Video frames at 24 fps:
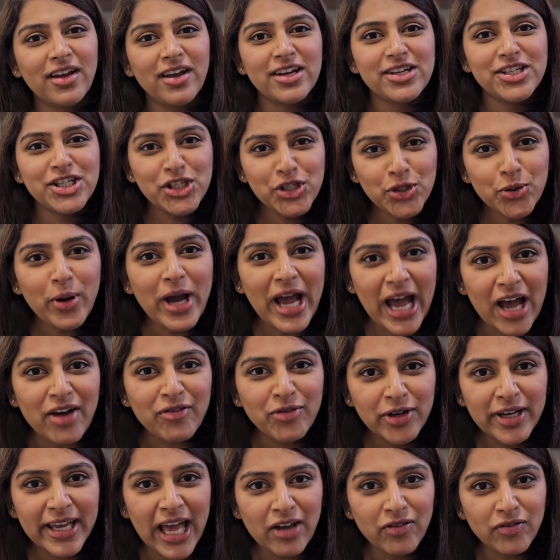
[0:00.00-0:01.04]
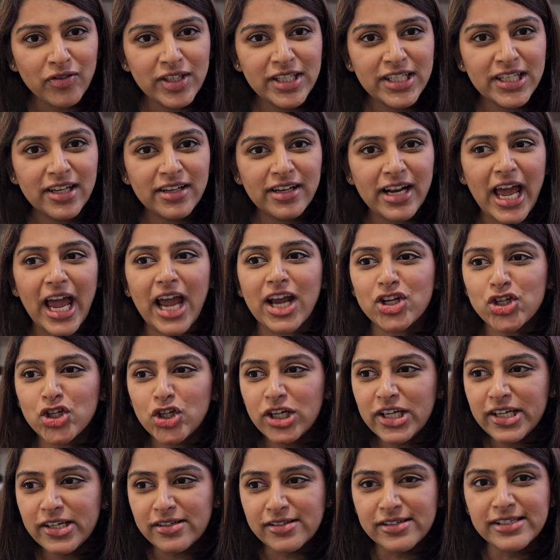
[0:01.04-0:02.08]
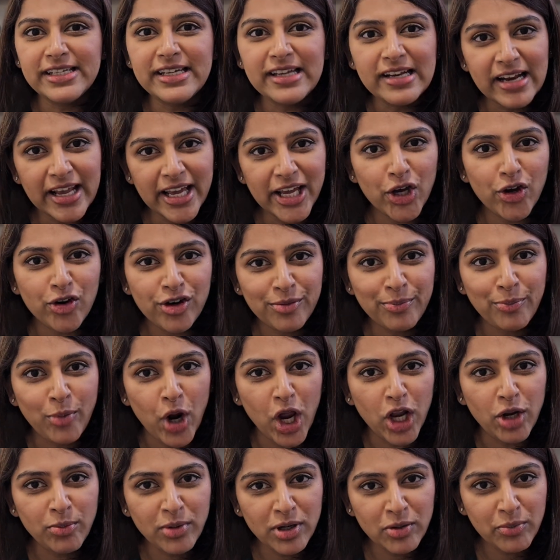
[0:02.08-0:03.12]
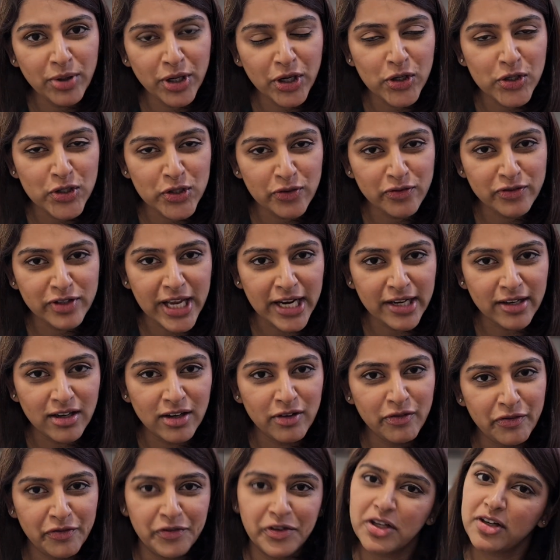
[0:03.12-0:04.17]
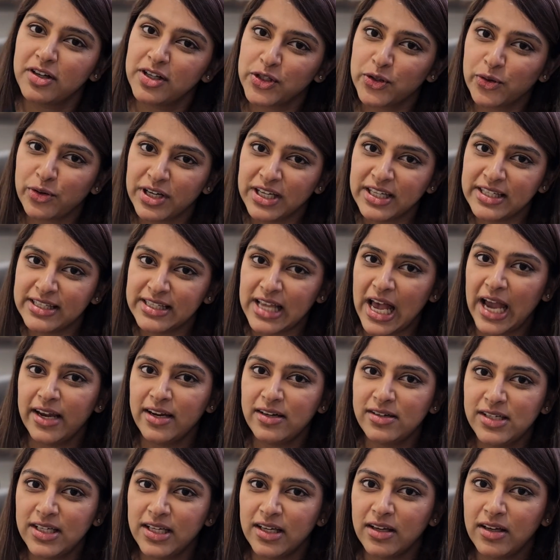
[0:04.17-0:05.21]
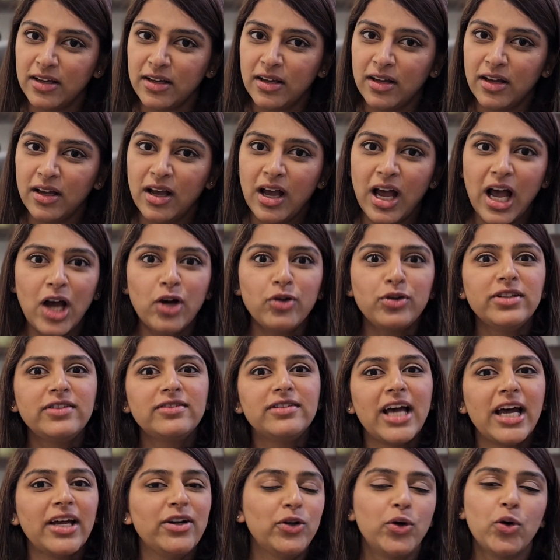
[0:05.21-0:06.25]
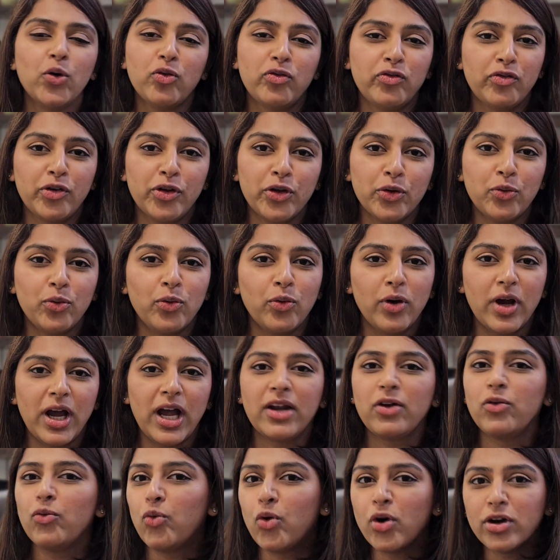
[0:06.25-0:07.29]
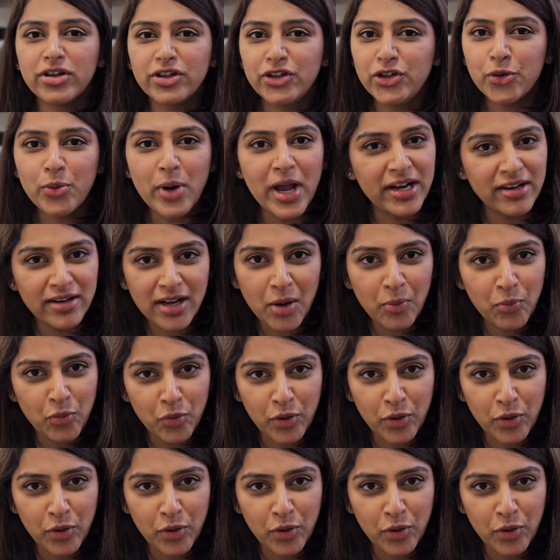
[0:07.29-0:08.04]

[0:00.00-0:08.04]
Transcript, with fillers: did you have a cavity and actually delay your appointment because of dental fears or anxiety? How did that go for you and what did you end up